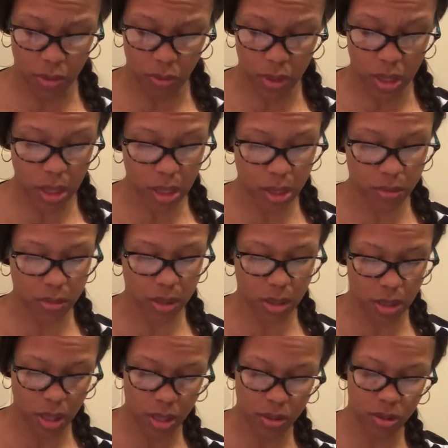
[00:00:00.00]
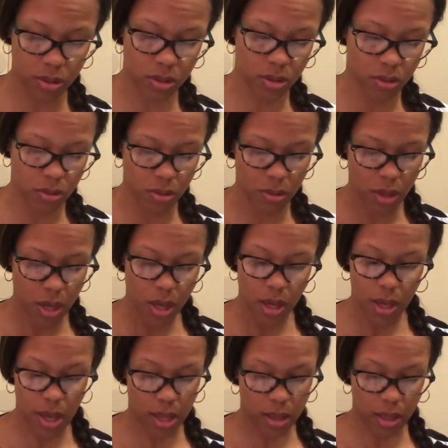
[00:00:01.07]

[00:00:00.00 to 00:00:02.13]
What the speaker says: When it comes to nursing school, you have to